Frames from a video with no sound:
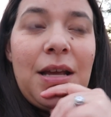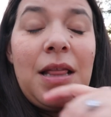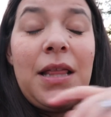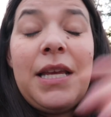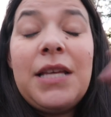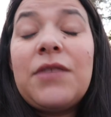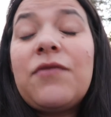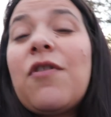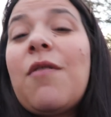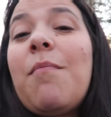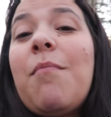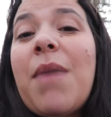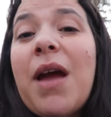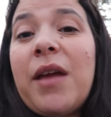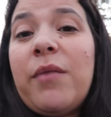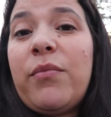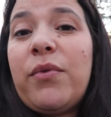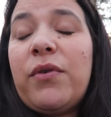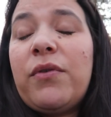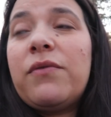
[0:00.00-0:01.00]
at least from
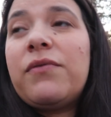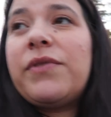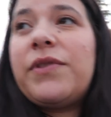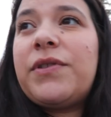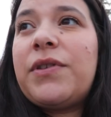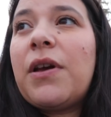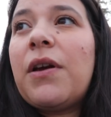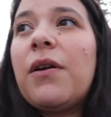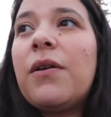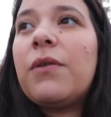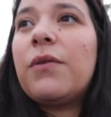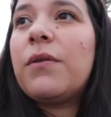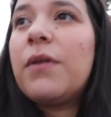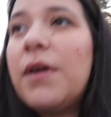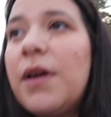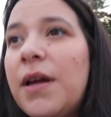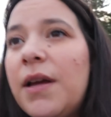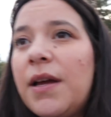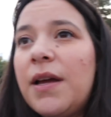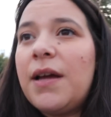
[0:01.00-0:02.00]
my booth, so
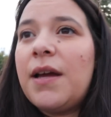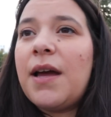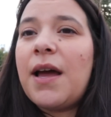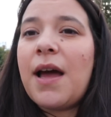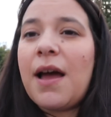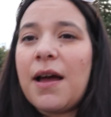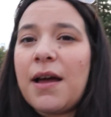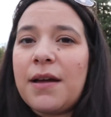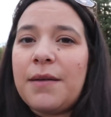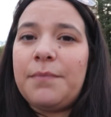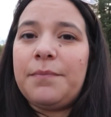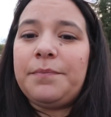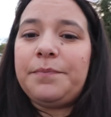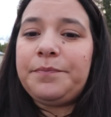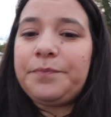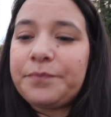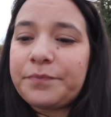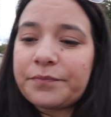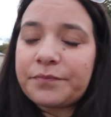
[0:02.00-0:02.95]
um,